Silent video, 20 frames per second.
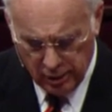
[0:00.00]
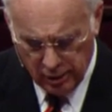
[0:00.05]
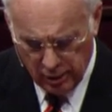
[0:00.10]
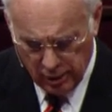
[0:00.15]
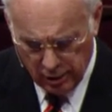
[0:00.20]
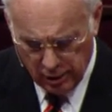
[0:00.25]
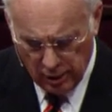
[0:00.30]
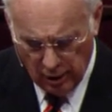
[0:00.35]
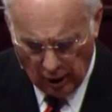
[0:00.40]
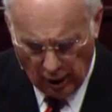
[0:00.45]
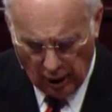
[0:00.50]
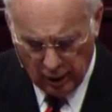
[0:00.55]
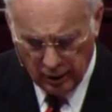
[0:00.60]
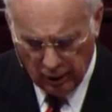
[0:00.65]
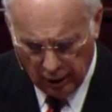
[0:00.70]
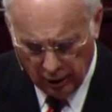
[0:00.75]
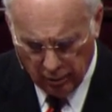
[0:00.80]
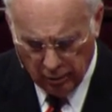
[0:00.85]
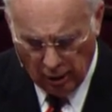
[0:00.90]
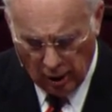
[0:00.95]
this is the
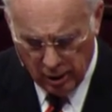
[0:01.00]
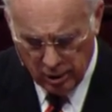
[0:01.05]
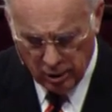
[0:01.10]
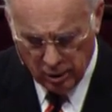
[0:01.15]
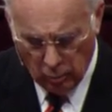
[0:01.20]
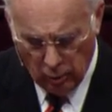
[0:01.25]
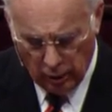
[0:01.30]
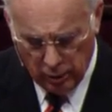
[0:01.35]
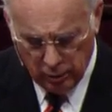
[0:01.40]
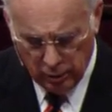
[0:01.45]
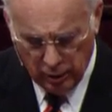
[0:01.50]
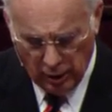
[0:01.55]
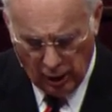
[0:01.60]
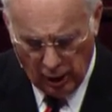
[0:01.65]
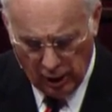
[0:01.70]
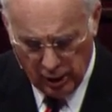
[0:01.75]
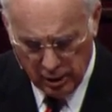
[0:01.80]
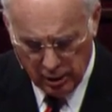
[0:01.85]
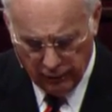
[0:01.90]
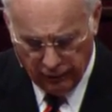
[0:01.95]
Antichrist, the one who
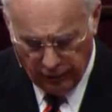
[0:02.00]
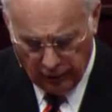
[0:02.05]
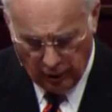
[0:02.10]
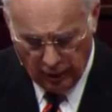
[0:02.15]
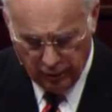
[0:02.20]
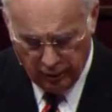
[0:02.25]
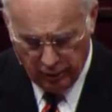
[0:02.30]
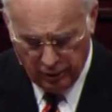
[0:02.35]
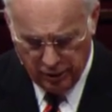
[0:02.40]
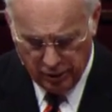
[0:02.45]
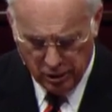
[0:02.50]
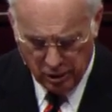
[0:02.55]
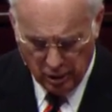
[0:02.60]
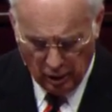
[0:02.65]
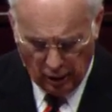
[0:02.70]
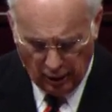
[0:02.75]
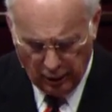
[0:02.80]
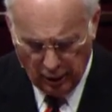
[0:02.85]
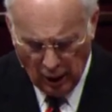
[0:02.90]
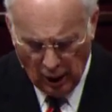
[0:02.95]
denies the Father and the
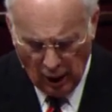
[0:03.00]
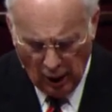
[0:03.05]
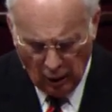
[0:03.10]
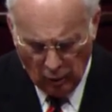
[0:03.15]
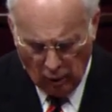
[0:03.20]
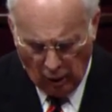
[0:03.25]
Son.